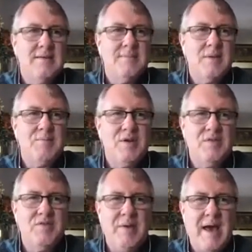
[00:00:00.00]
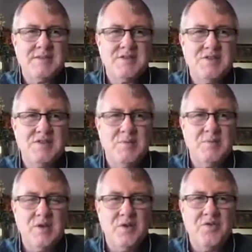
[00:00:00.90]
That beautiful passage that we
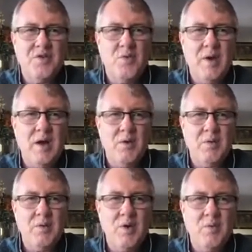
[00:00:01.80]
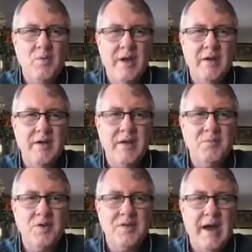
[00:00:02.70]
know so well when we're weary and
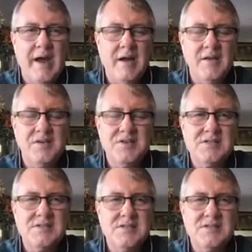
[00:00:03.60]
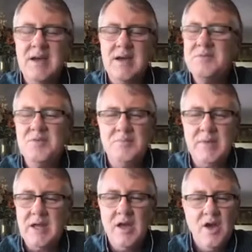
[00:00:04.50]
we're tired, and Jesus says, come to
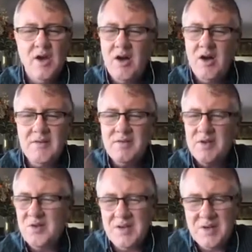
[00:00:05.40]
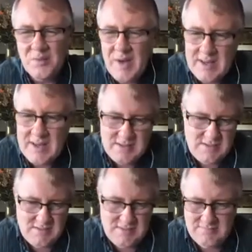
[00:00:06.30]
me, all of you who need a rest.